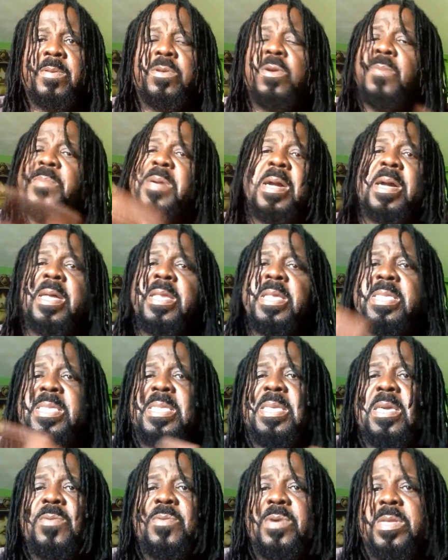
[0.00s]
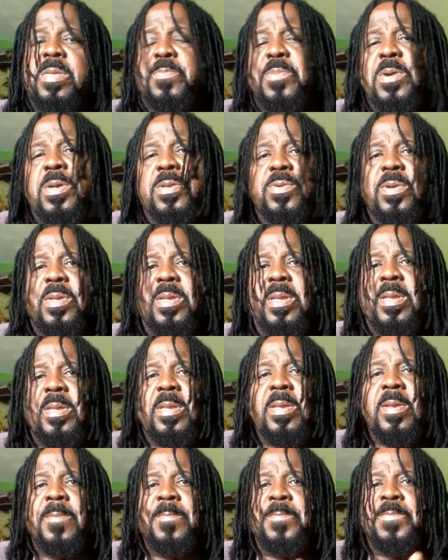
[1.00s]
Jamaica, this serious, brethren.
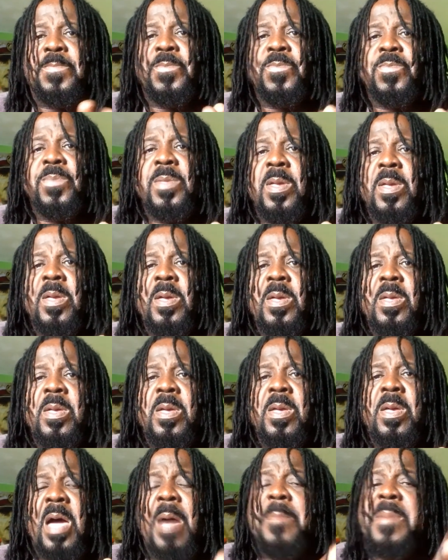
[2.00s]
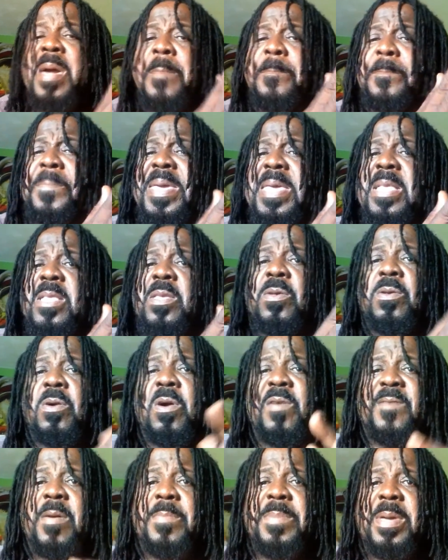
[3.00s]
I may appeal to the
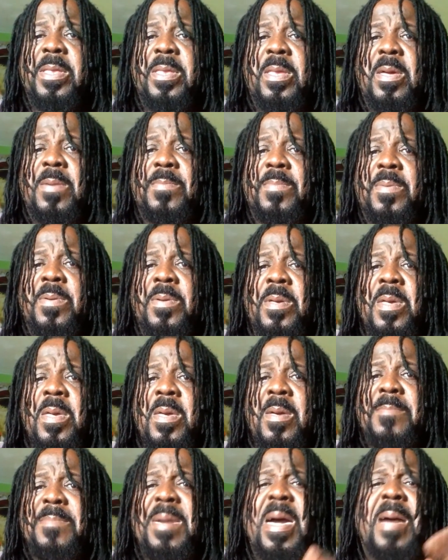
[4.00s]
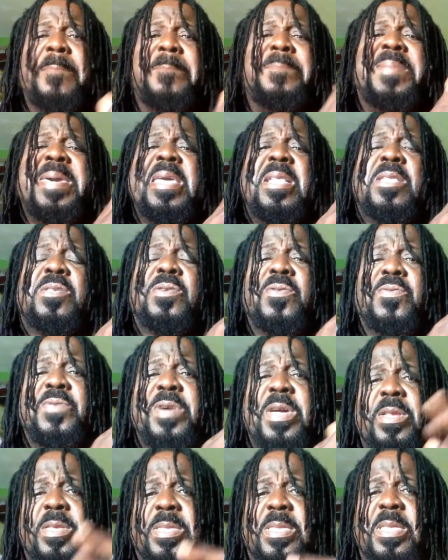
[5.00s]
government, them. May appeal to the
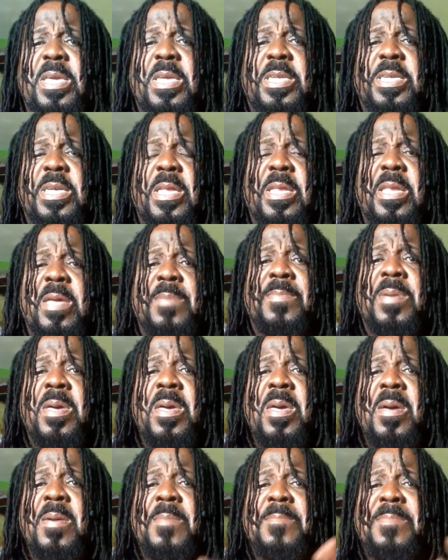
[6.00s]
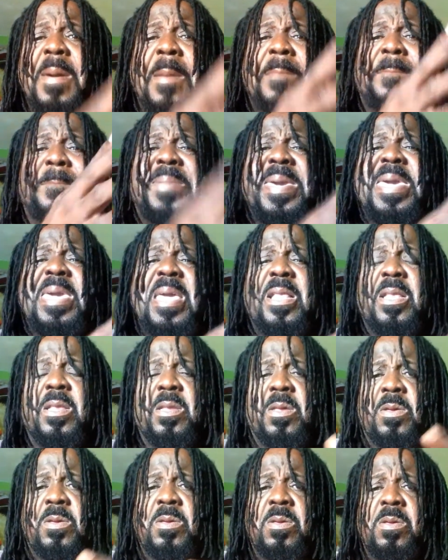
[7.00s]
radio station, them. May appeal
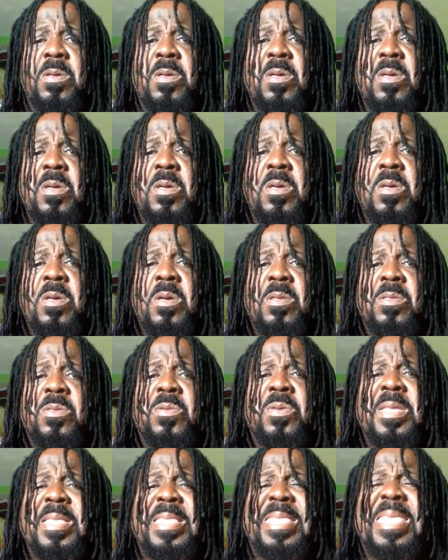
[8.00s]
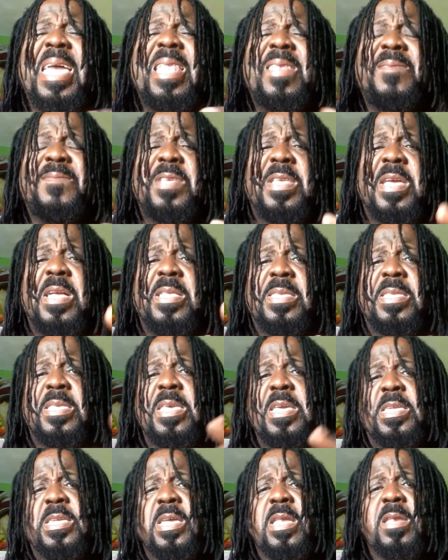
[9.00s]
to the television
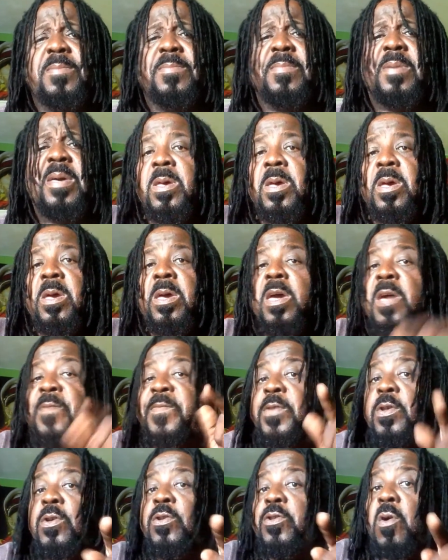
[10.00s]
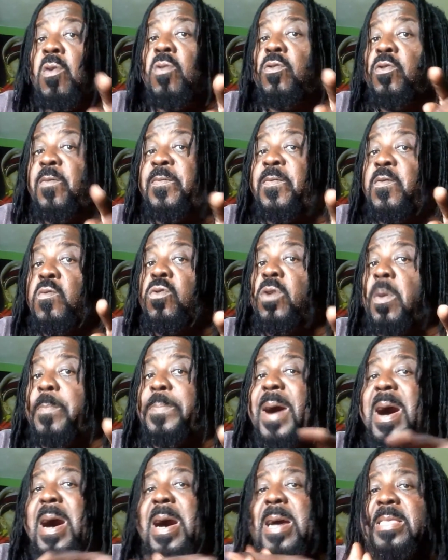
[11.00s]
station, them. If we don't do phone
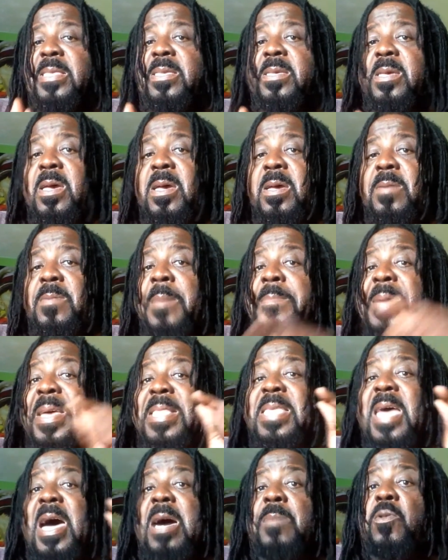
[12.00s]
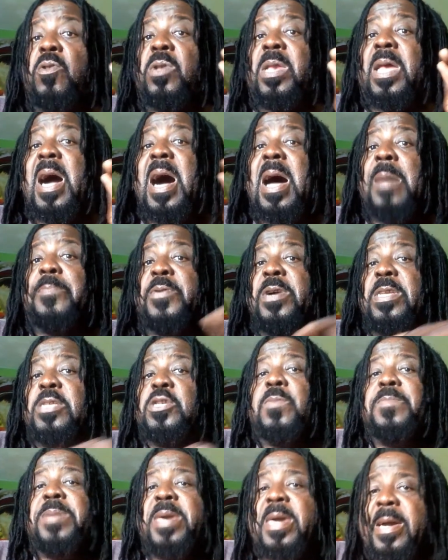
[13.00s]
apart, I may talk about corporate
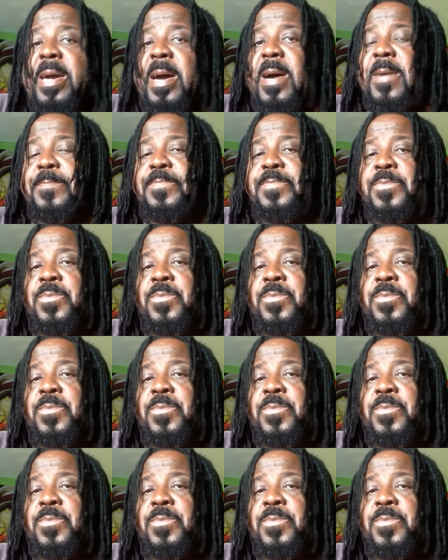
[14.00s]
Jamaica.